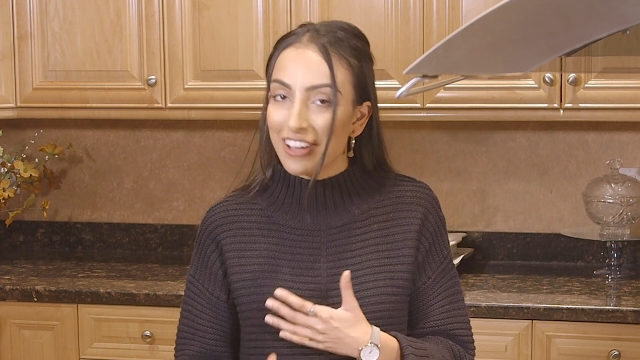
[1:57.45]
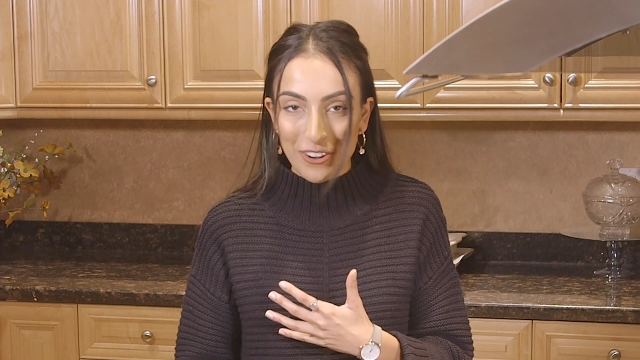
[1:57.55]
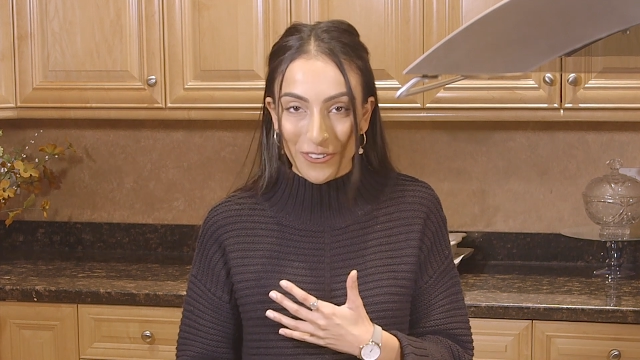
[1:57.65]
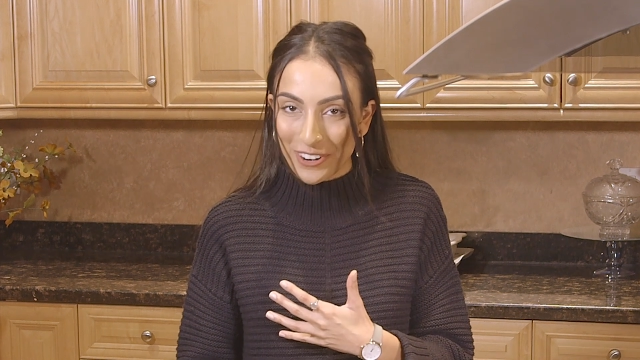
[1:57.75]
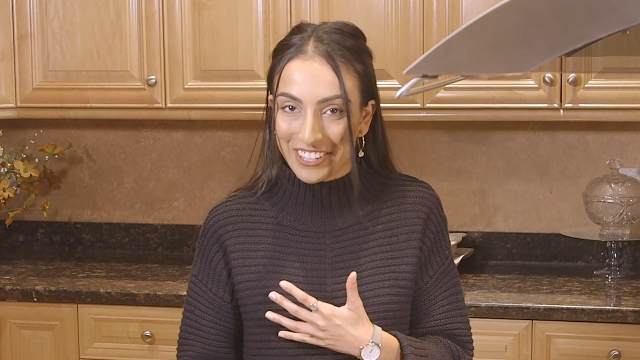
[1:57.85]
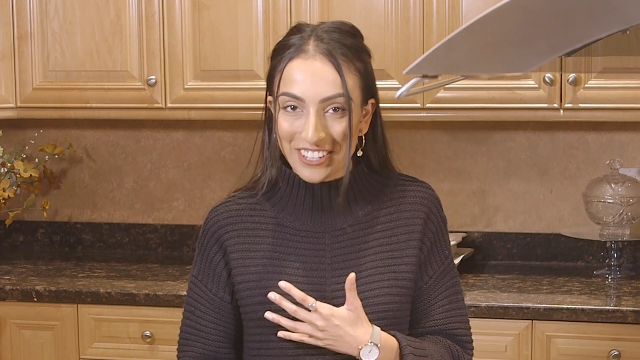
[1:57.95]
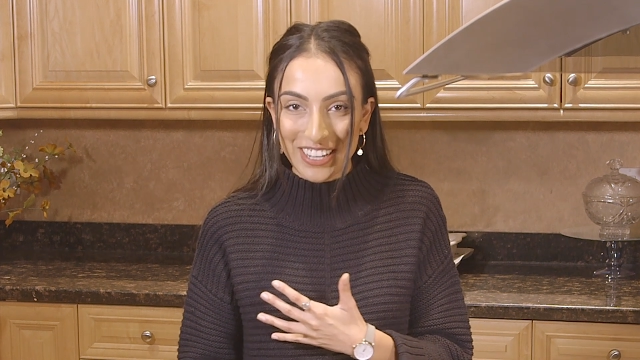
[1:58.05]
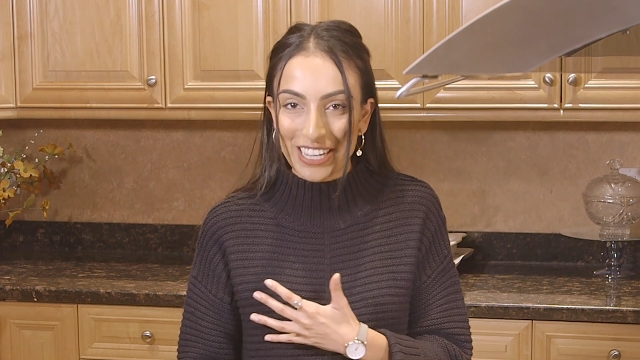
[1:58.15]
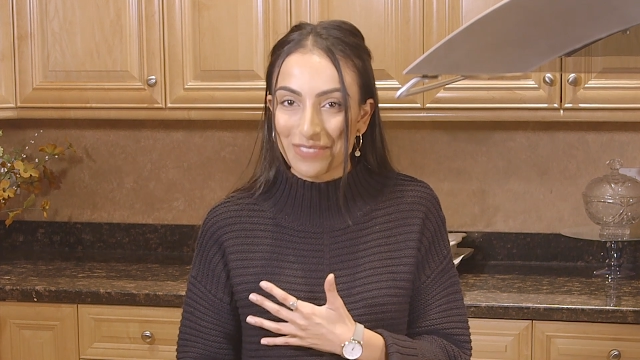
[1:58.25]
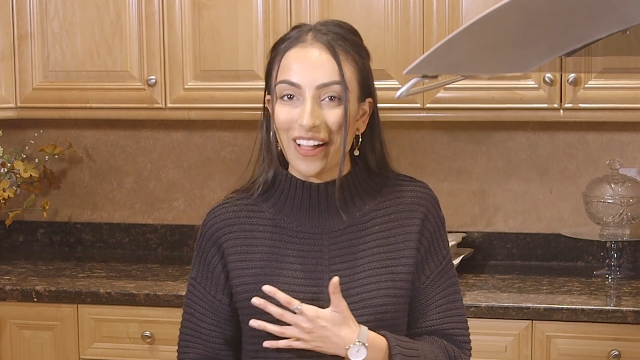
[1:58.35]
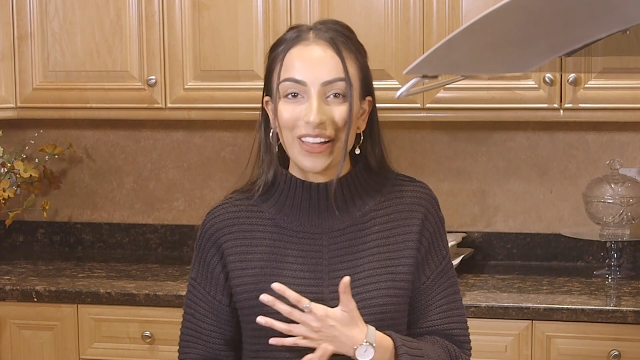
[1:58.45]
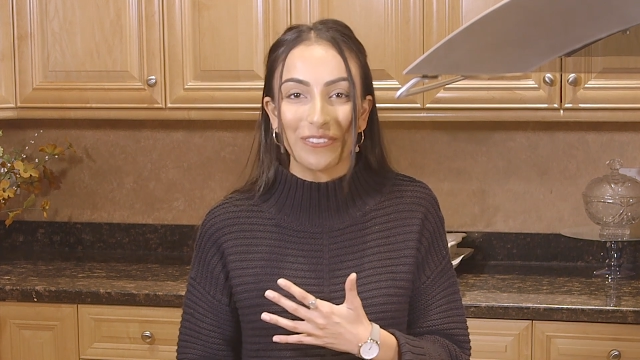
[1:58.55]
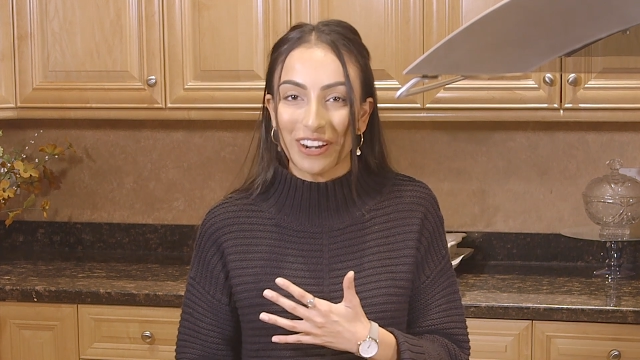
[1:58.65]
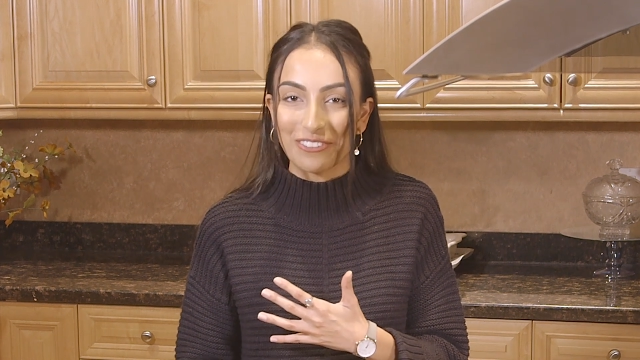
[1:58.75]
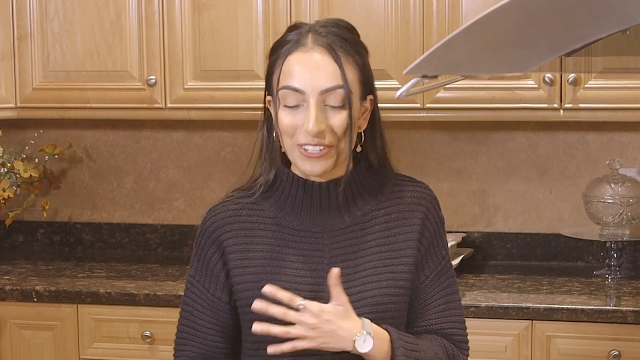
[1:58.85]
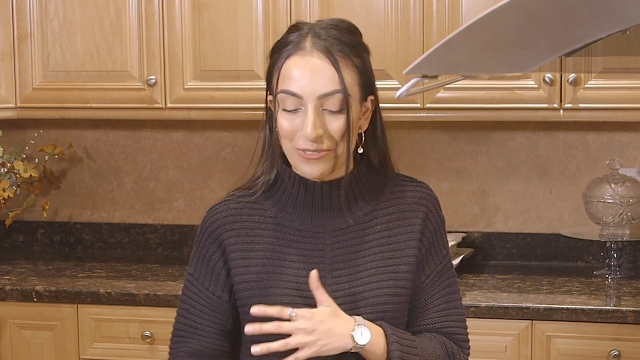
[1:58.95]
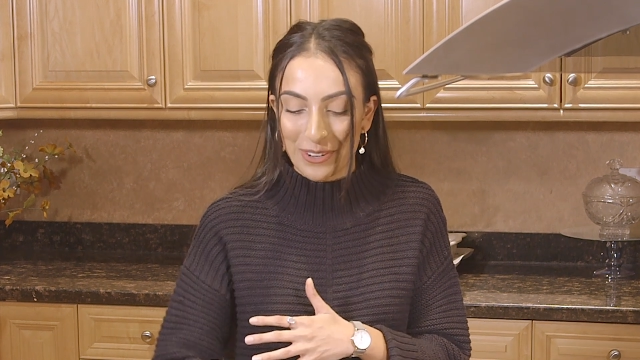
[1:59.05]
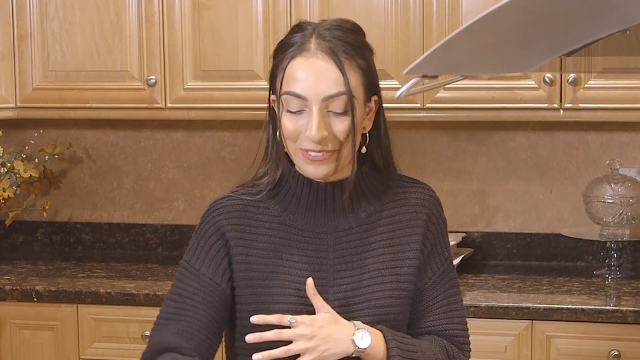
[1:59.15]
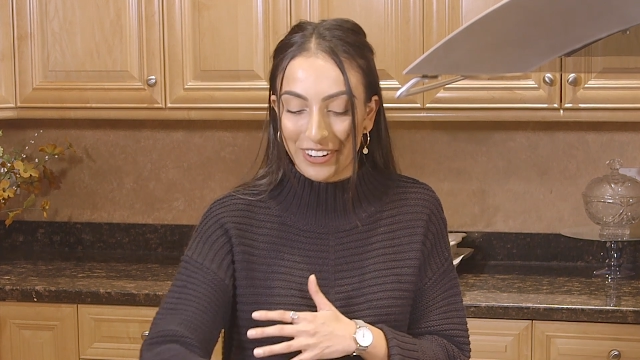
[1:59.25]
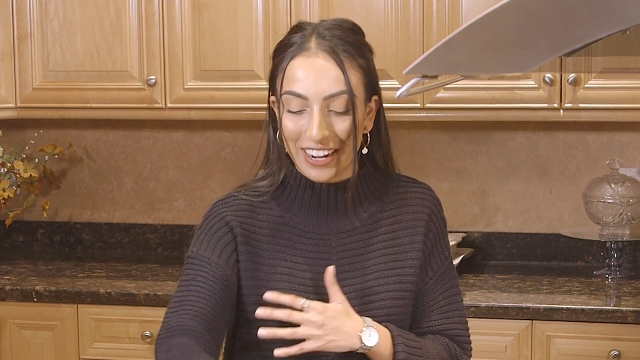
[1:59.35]
according to your taste palette, whatever you
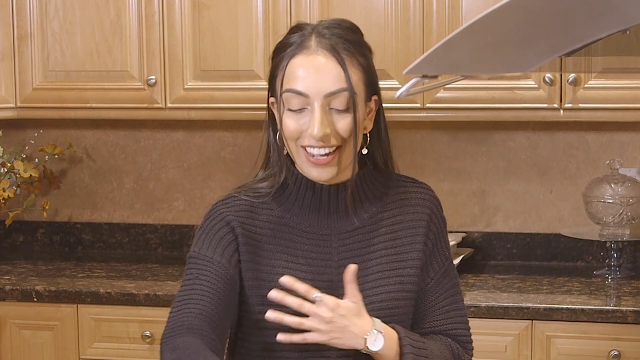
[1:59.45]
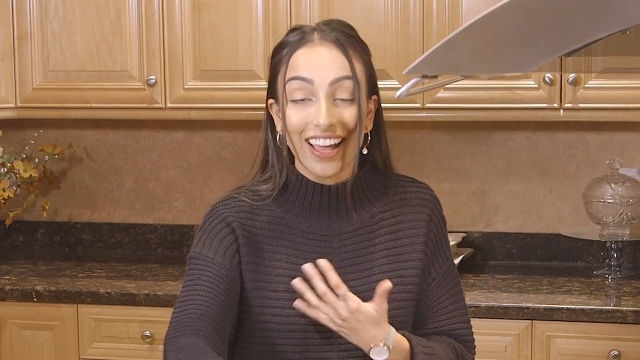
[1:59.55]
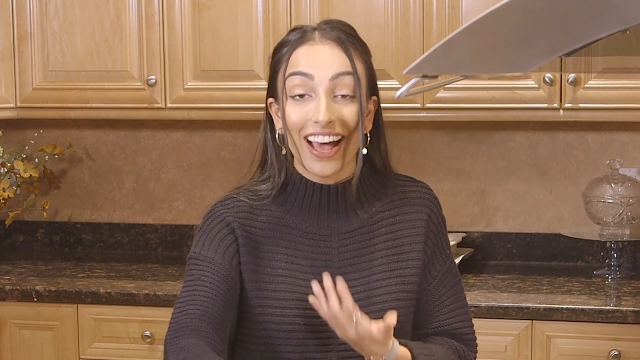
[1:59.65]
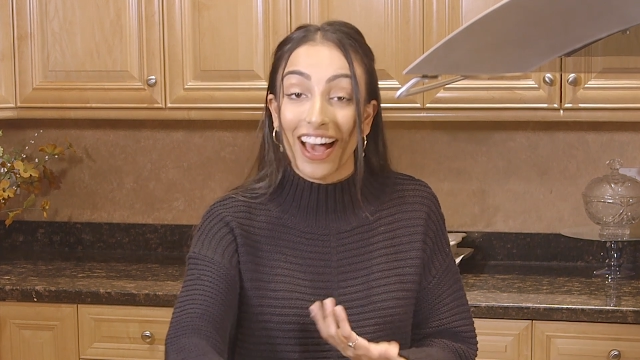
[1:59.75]
prefer.